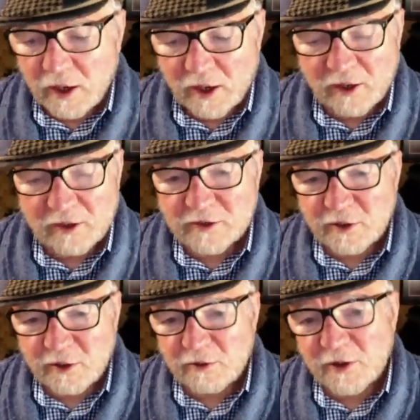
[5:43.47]
and it's
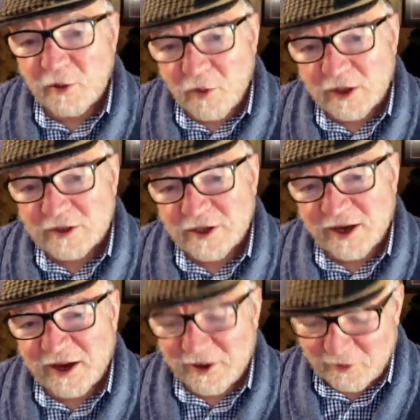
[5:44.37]
the only watch I
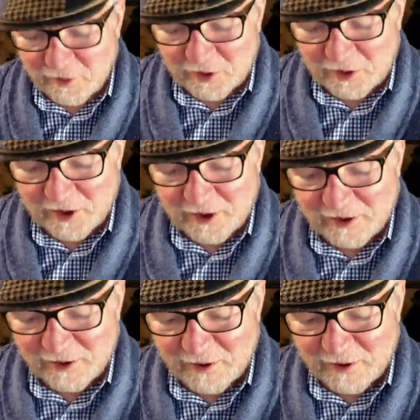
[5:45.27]
have with a,